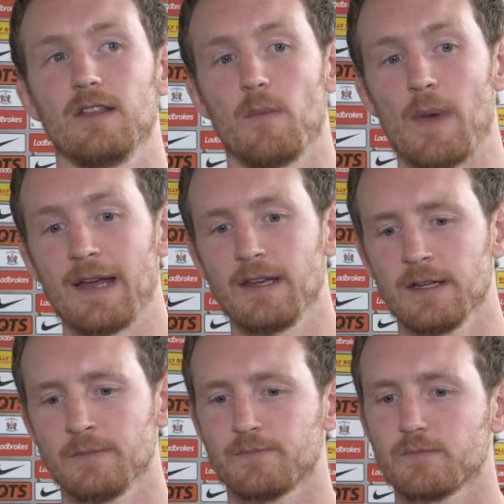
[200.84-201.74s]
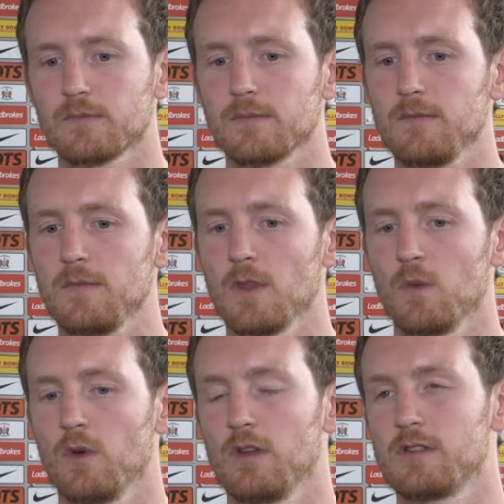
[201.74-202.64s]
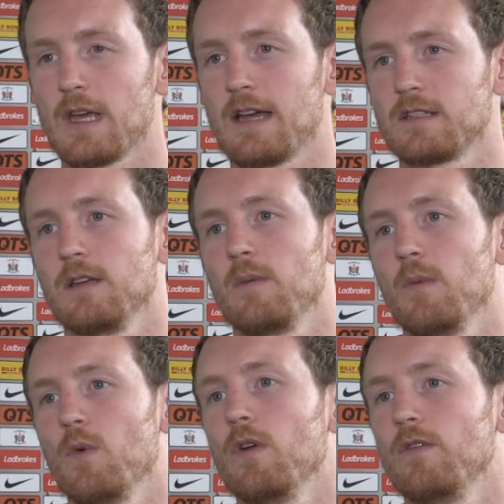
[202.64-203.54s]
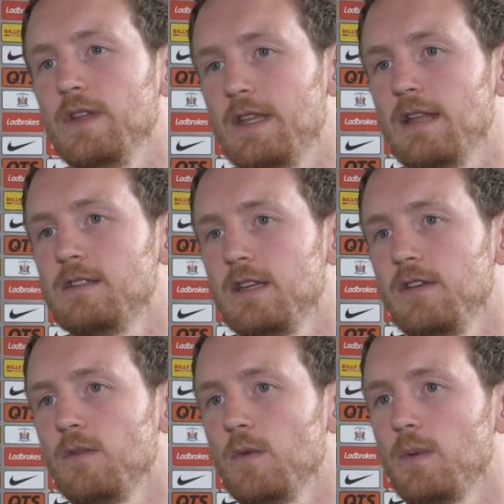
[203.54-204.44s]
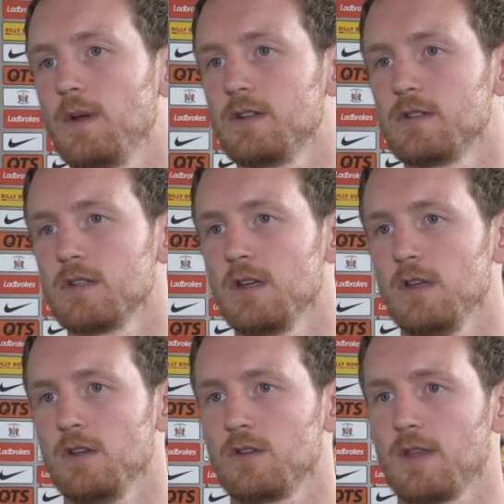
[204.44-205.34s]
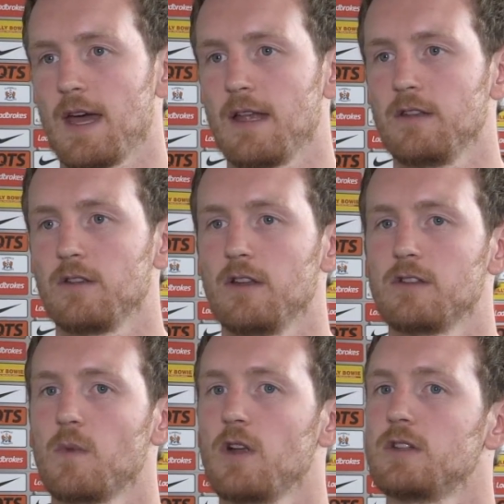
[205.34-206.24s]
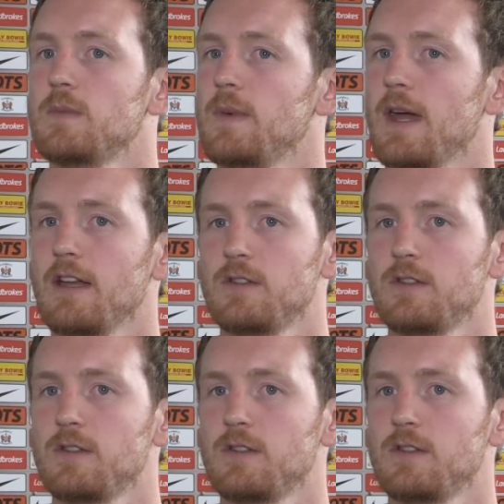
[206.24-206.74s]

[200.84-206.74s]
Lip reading: La Manga was asking a bit more of intensity from the players, so they hadn't done as much maybe